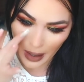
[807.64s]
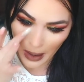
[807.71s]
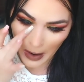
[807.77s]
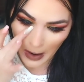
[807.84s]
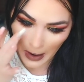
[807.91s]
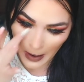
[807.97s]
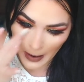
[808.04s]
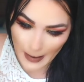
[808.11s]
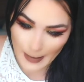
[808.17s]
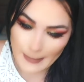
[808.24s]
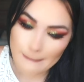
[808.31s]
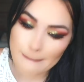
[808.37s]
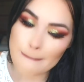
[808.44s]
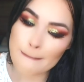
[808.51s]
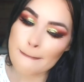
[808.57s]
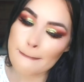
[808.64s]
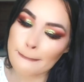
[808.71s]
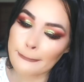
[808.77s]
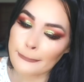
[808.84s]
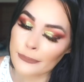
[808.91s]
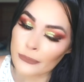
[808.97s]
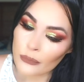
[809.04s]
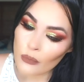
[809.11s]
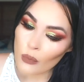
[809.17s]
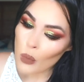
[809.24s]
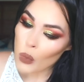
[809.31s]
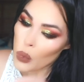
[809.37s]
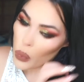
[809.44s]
Nobody speaks.